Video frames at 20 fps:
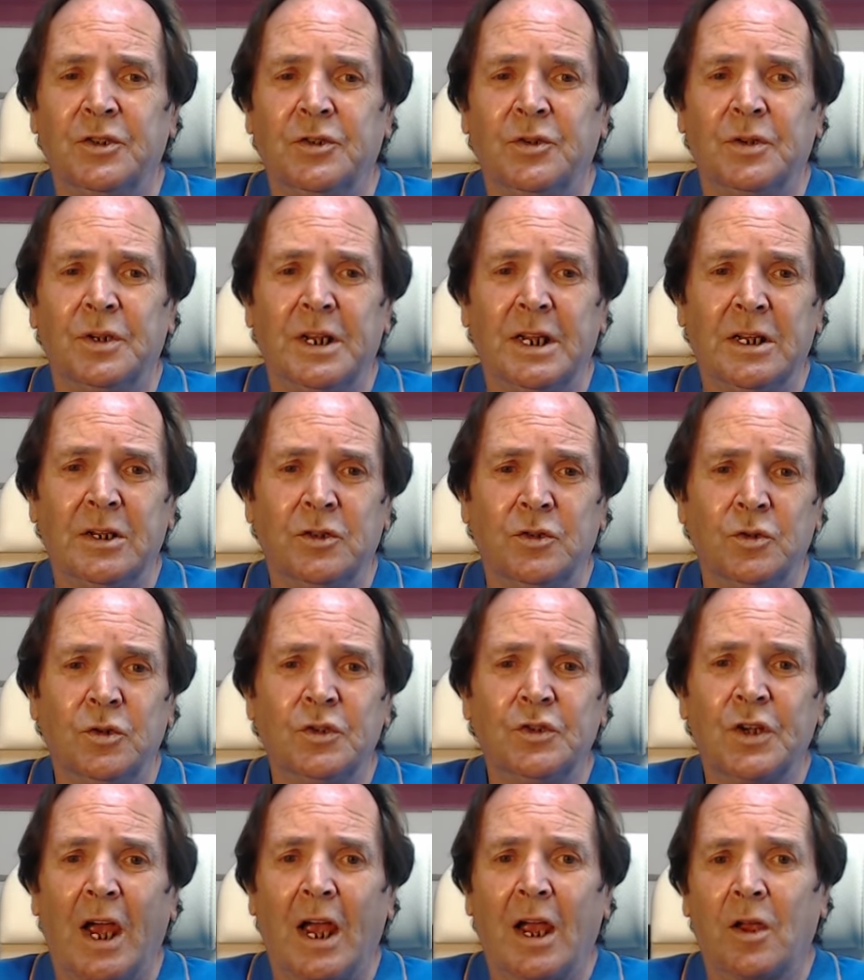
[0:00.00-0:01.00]
Yuri
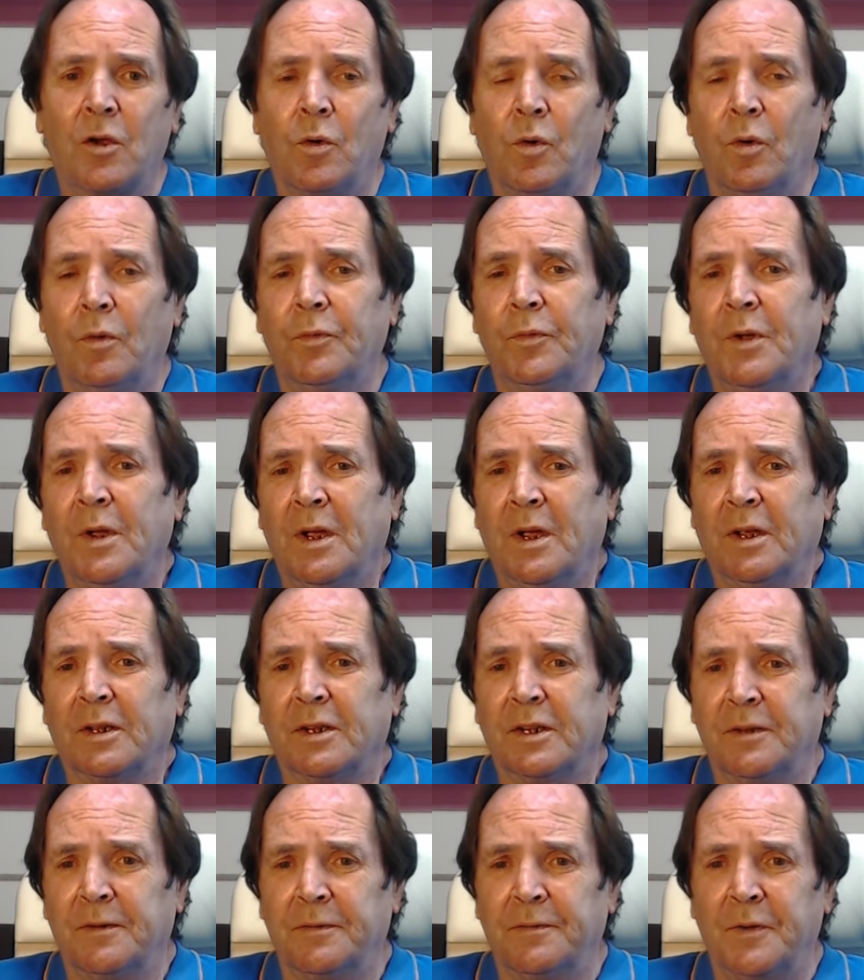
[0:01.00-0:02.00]
Ushakov,
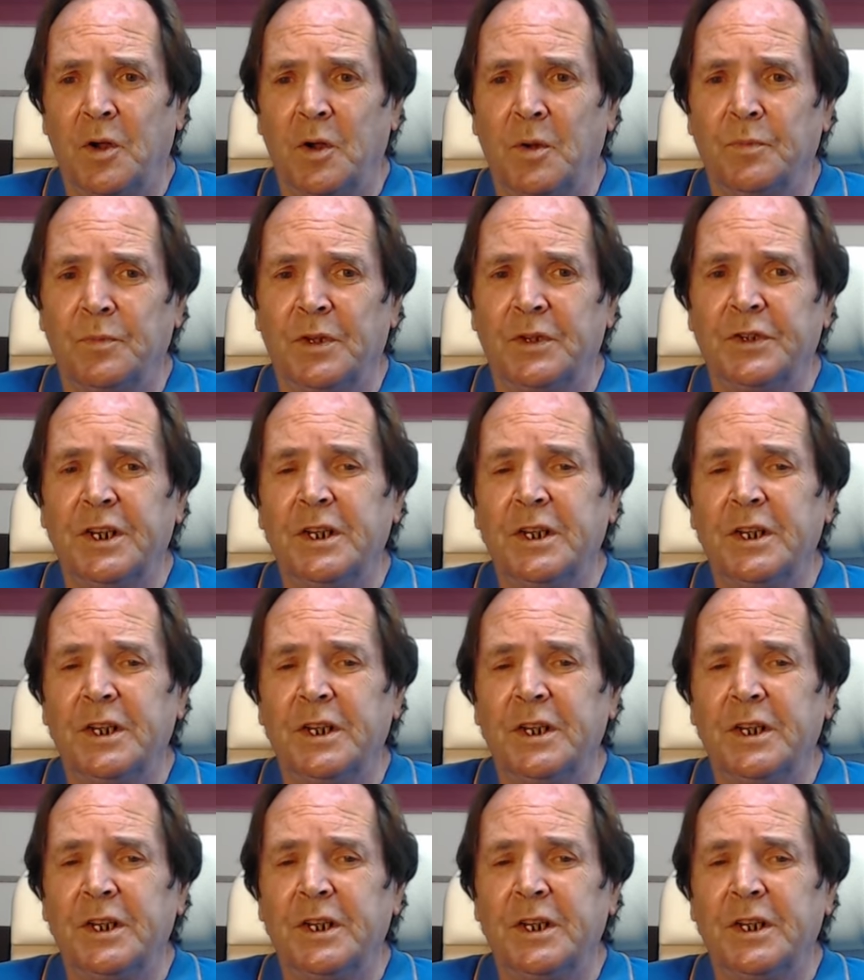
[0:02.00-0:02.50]
confirmed this.